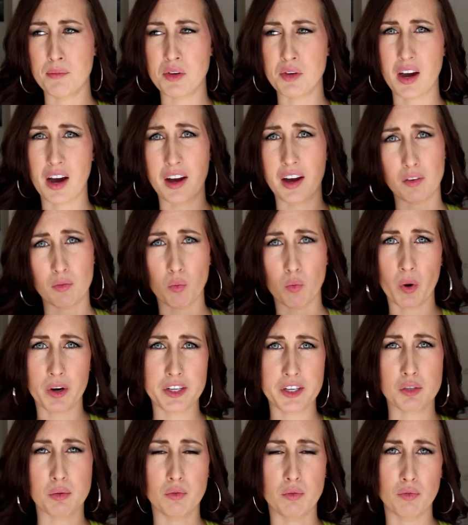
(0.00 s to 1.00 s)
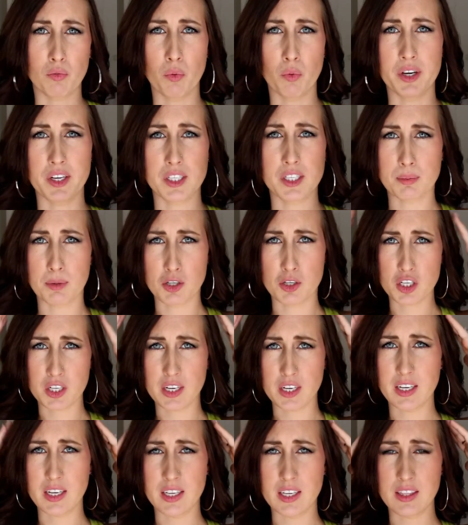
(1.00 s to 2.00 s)
you kind of want to avoid,
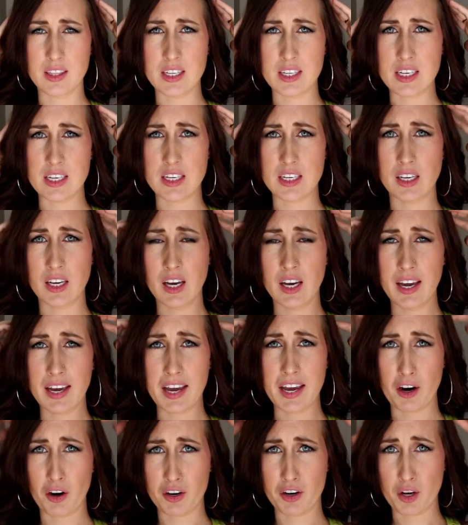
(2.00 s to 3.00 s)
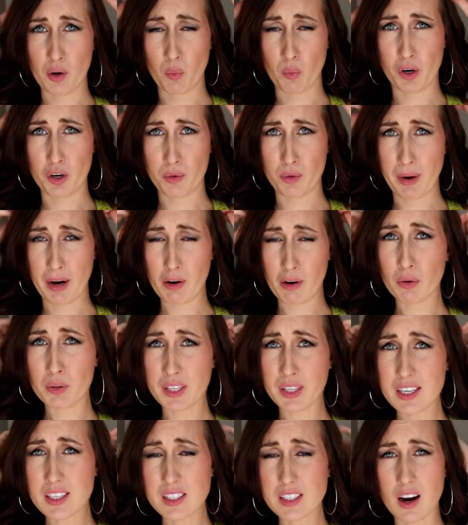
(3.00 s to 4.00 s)
especially in the area where your
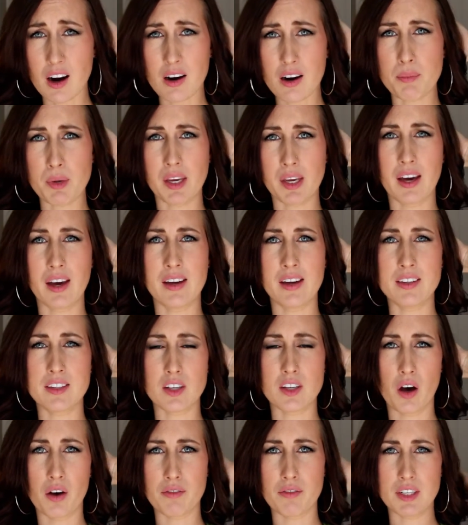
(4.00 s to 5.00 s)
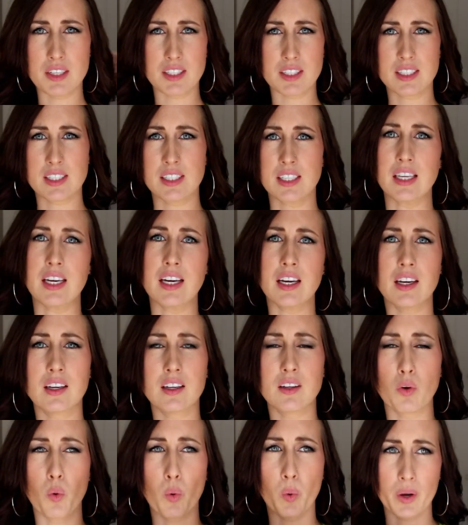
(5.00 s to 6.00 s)
microlinks are, because obviously
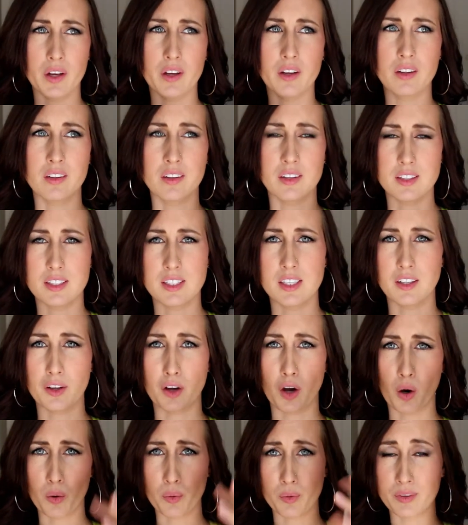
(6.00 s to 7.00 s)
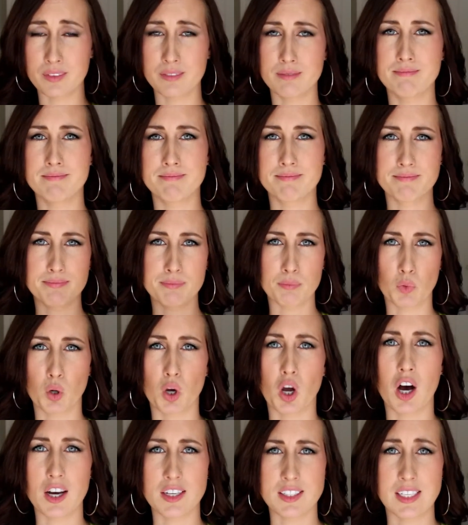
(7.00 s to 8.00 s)
oil and silicone will
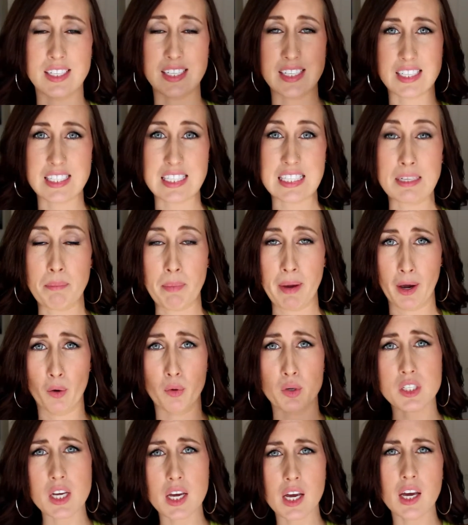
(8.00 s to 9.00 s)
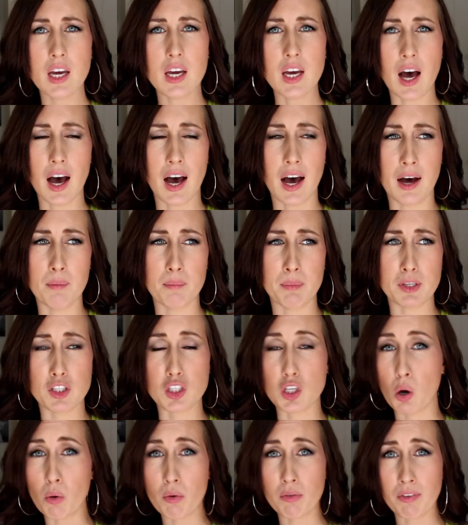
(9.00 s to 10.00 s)
cause it to slip out. But
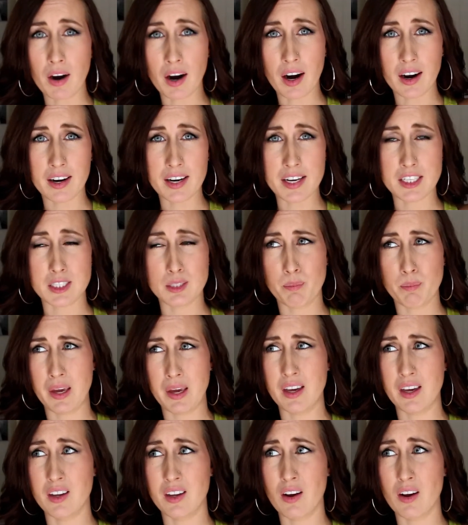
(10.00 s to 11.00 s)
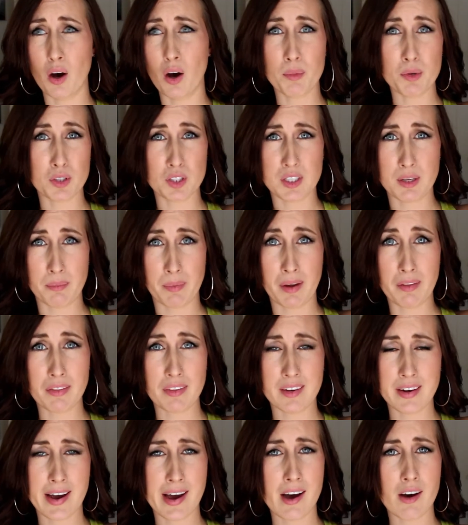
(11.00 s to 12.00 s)
so far it's been almost a
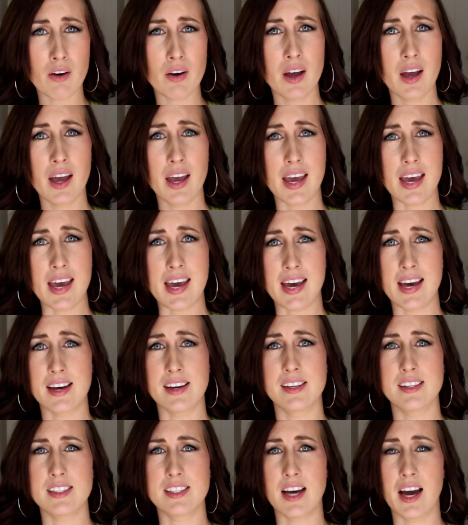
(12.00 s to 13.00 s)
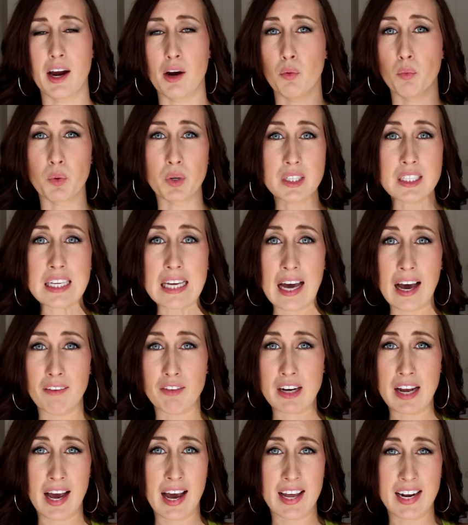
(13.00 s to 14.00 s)
month now, and I really
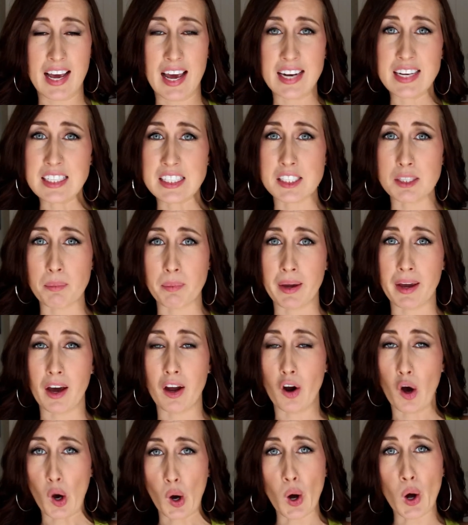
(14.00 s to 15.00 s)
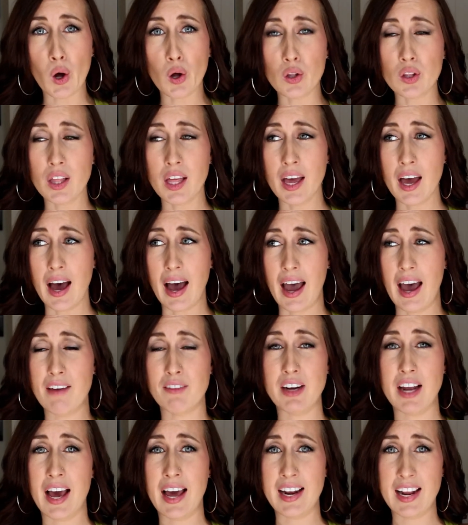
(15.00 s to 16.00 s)
haven't had any slipping at all. I
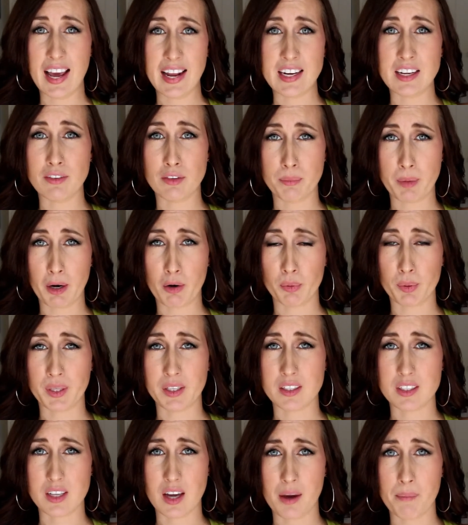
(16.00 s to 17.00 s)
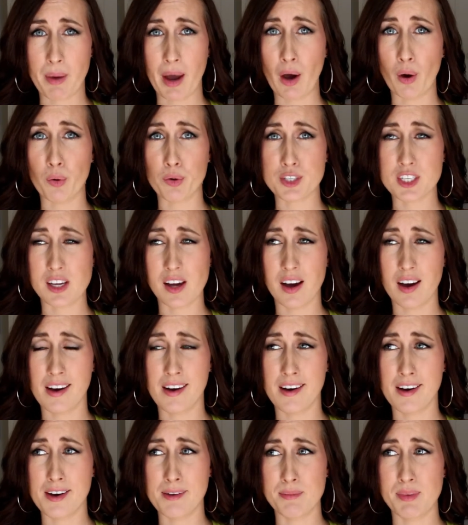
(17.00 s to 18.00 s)
haven't had any of the microlinks come out.
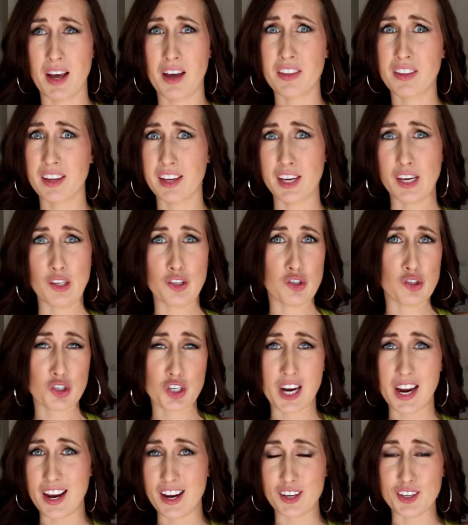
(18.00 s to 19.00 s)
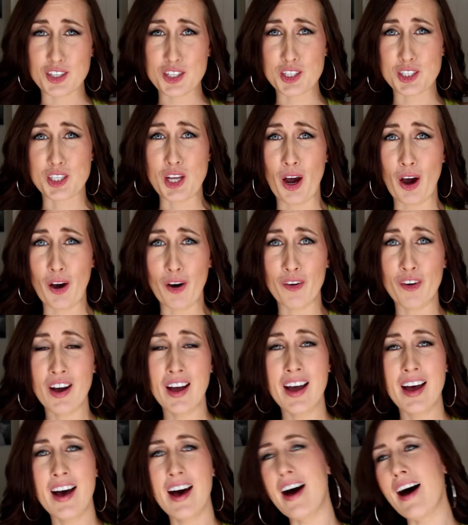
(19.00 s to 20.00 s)
Nothing has changed.
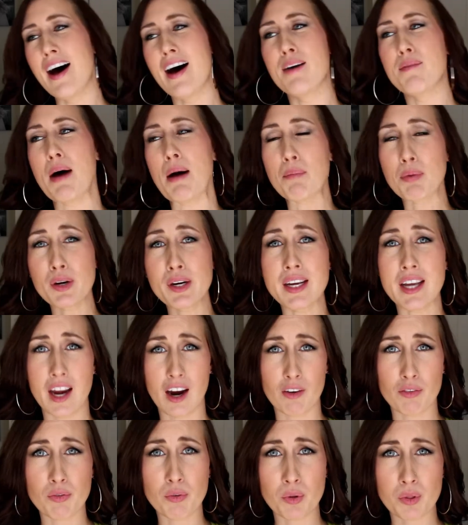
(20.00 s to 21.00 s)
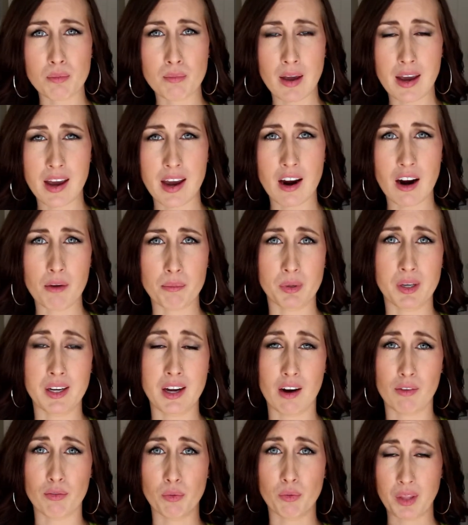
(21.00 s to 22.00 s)
So I'm pretty careful with my hair. I'm
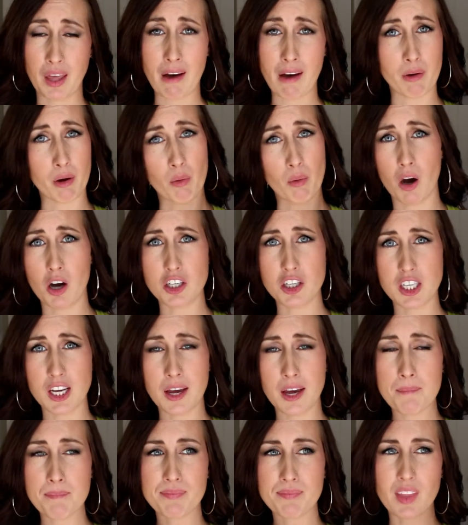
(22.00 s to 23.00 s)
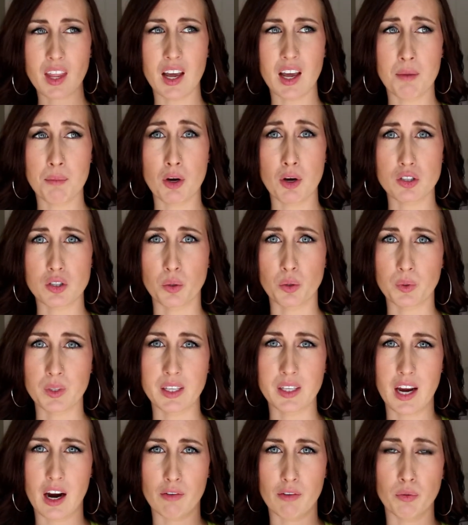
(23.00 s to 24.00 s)
pretty careful with how I wash it. And I'm also
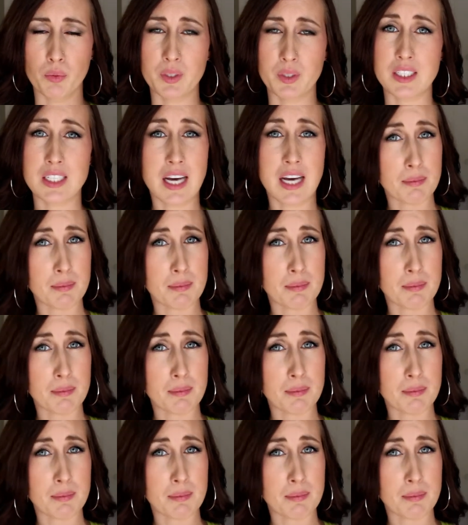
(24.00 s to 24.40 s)
really careful with the